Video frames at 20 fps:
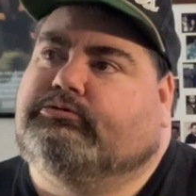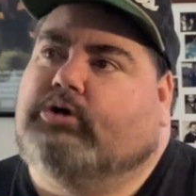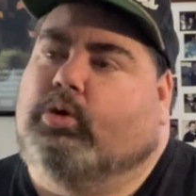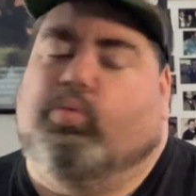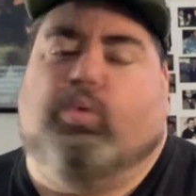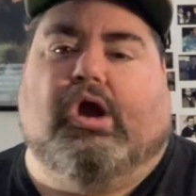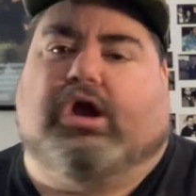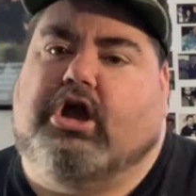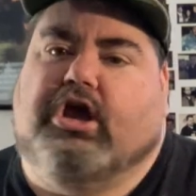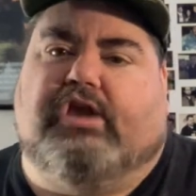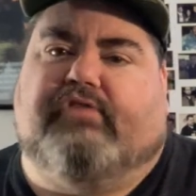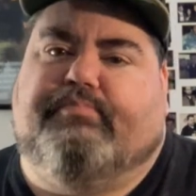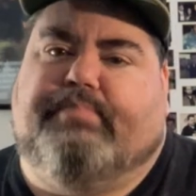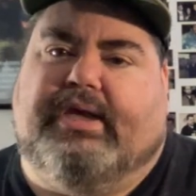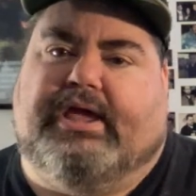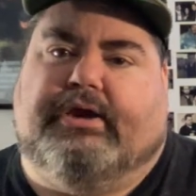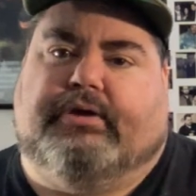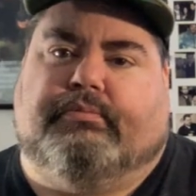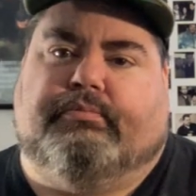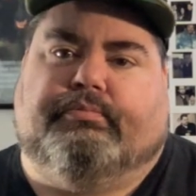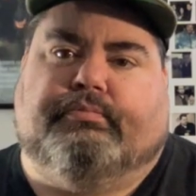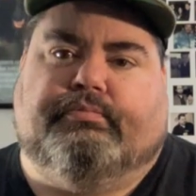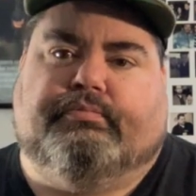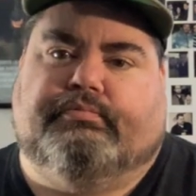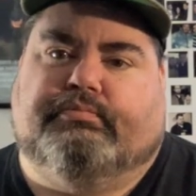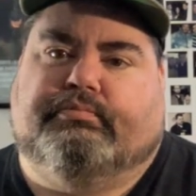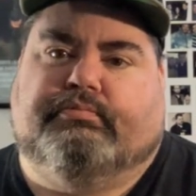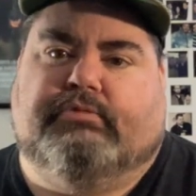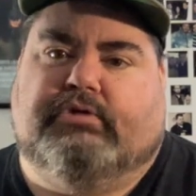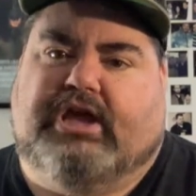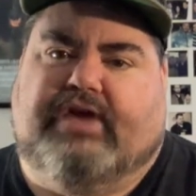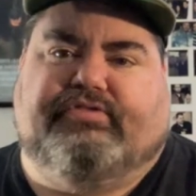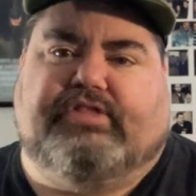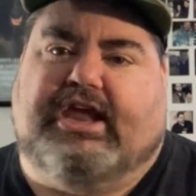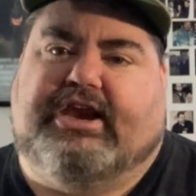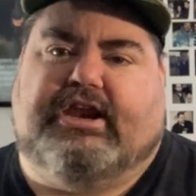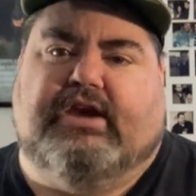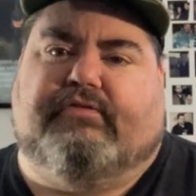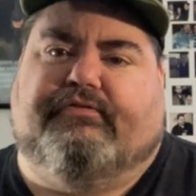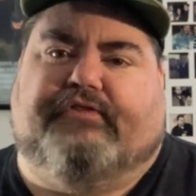what could have been if they
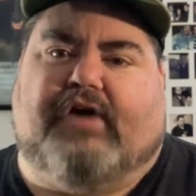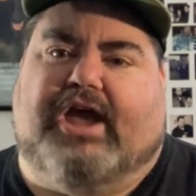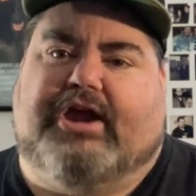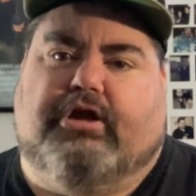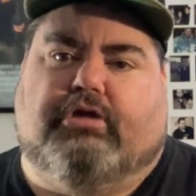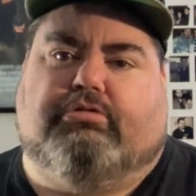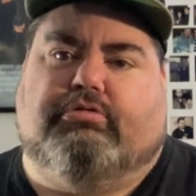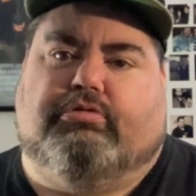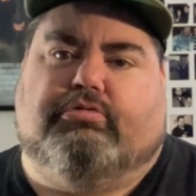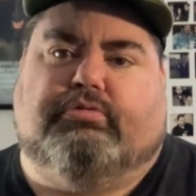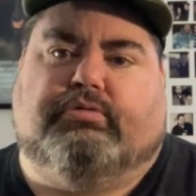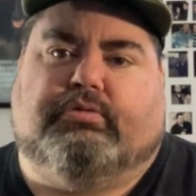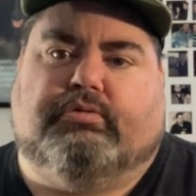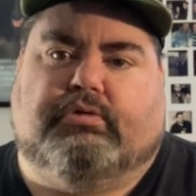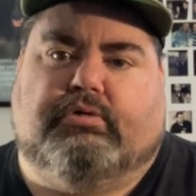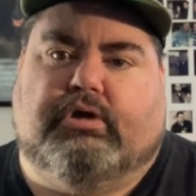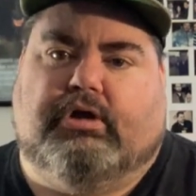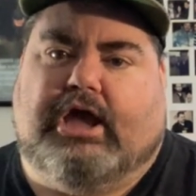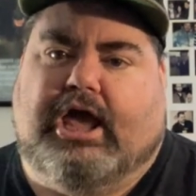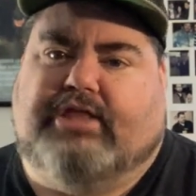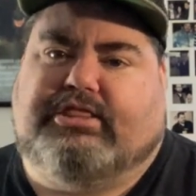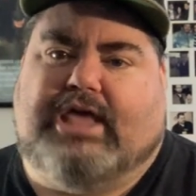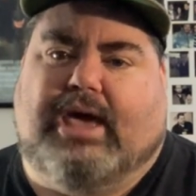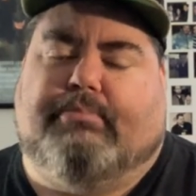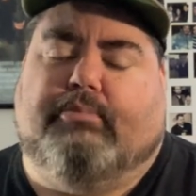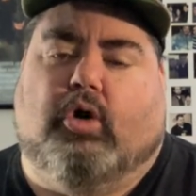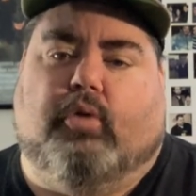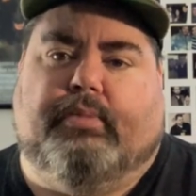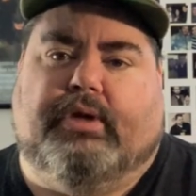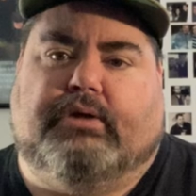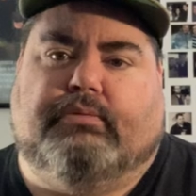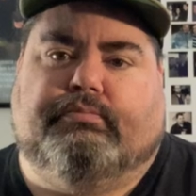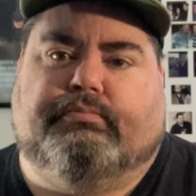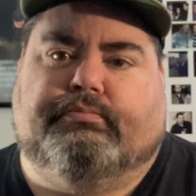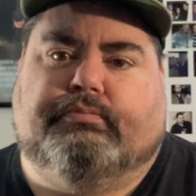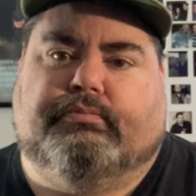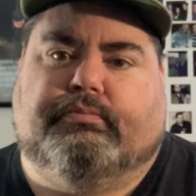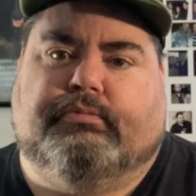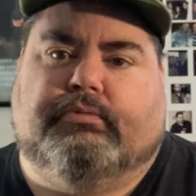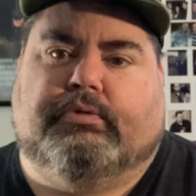didn't fire Gruden at that moment?
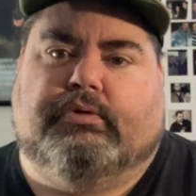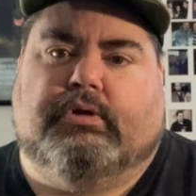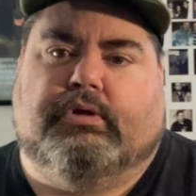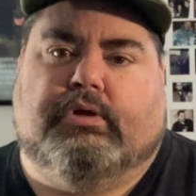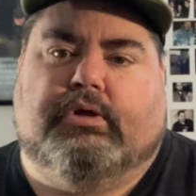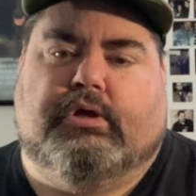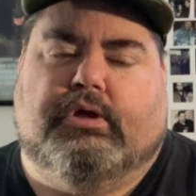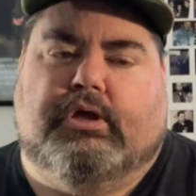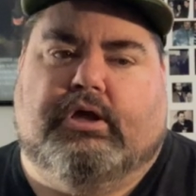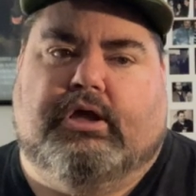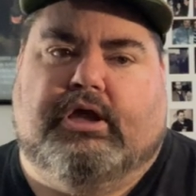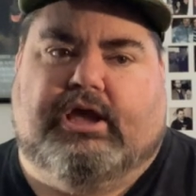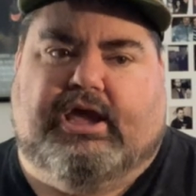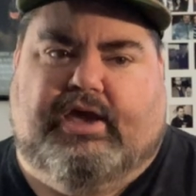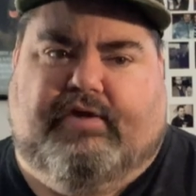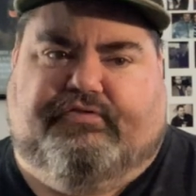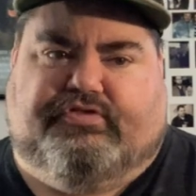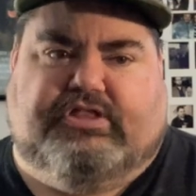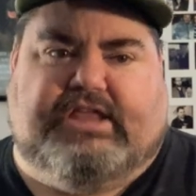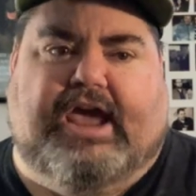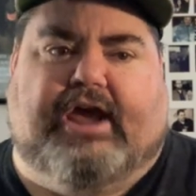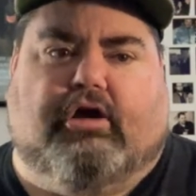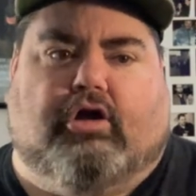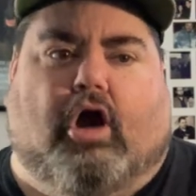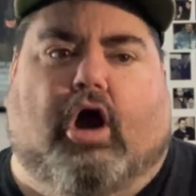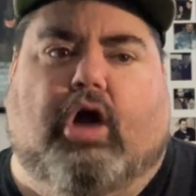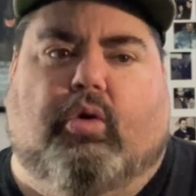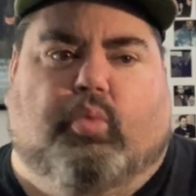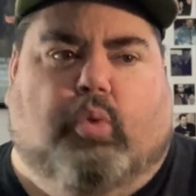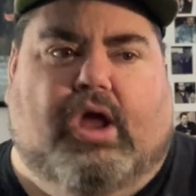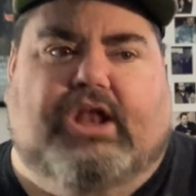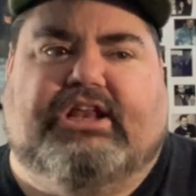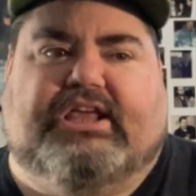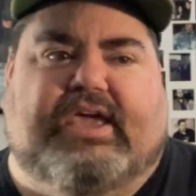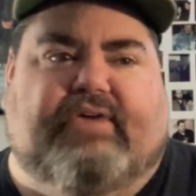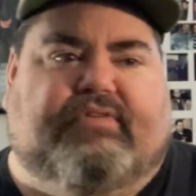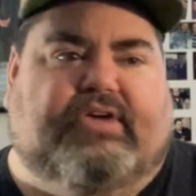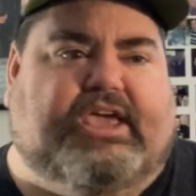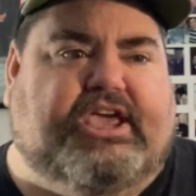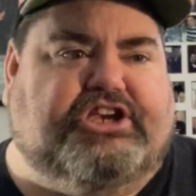If Derek Carr was
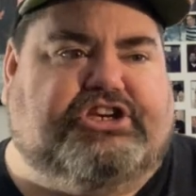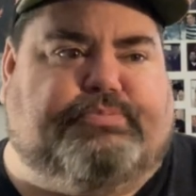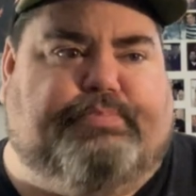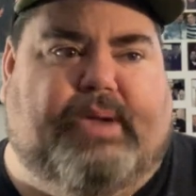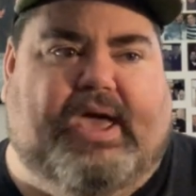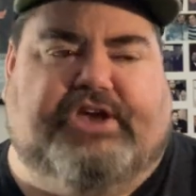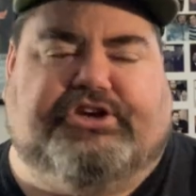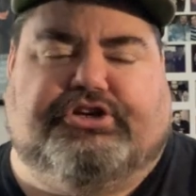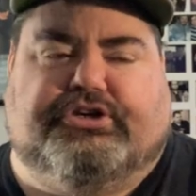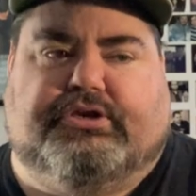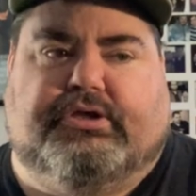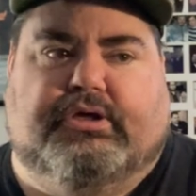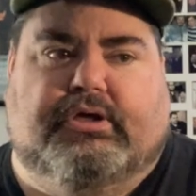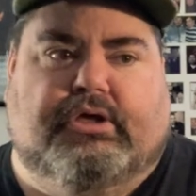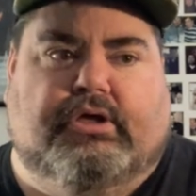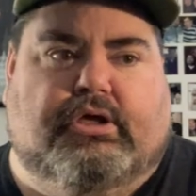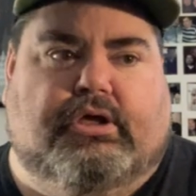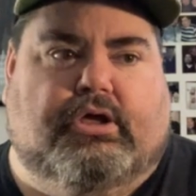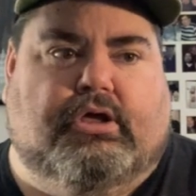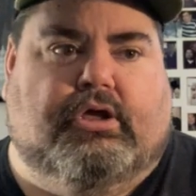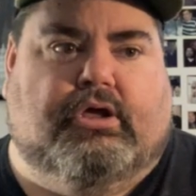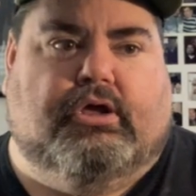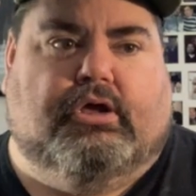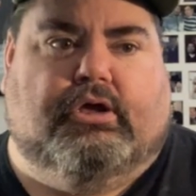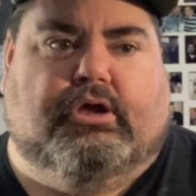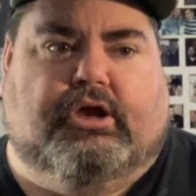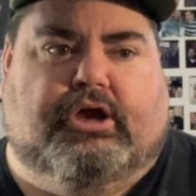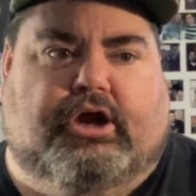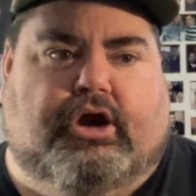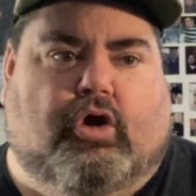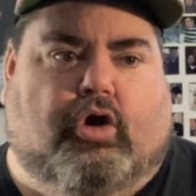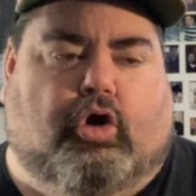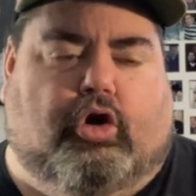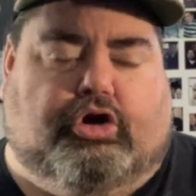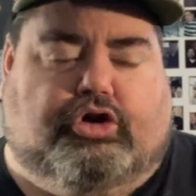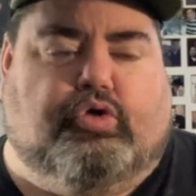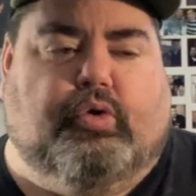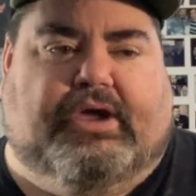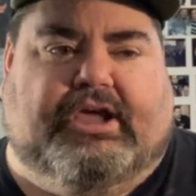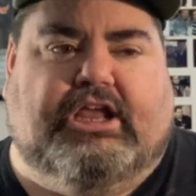giving his best, or
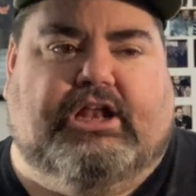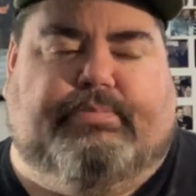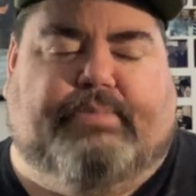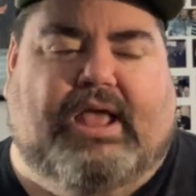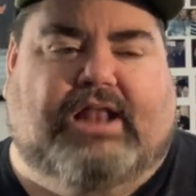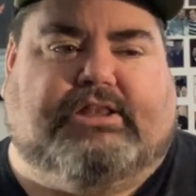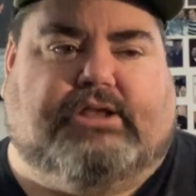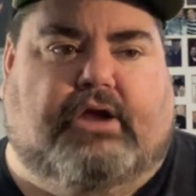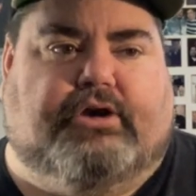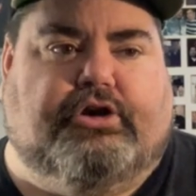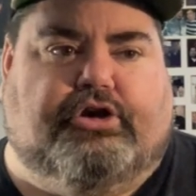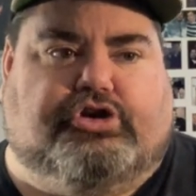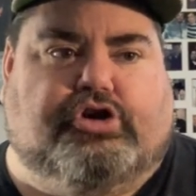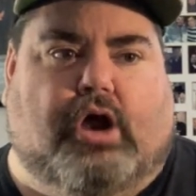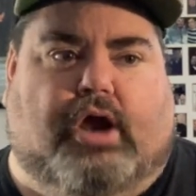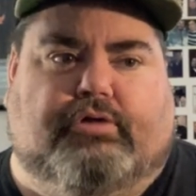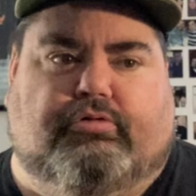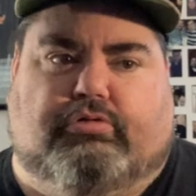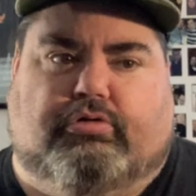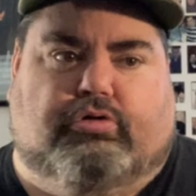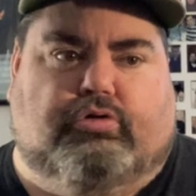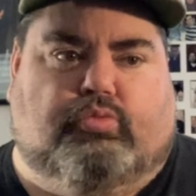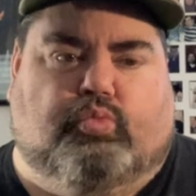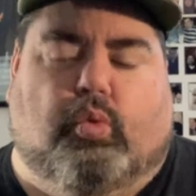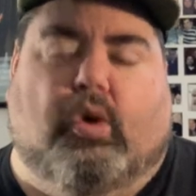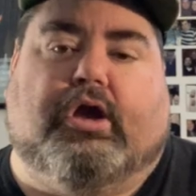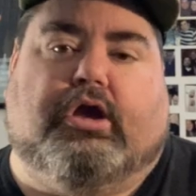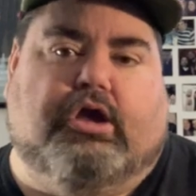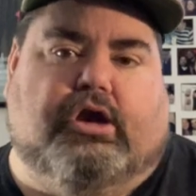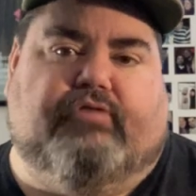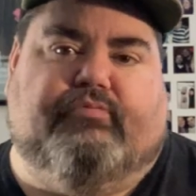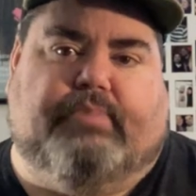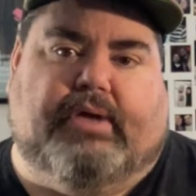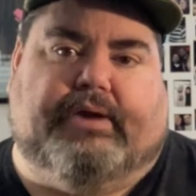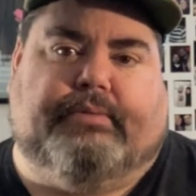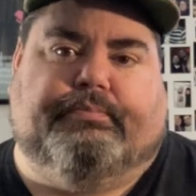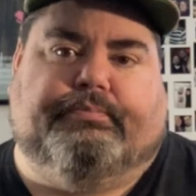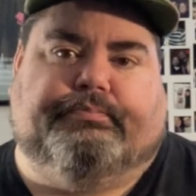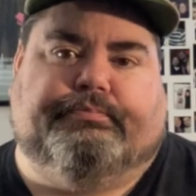doing his best under John Gruden, what could have been?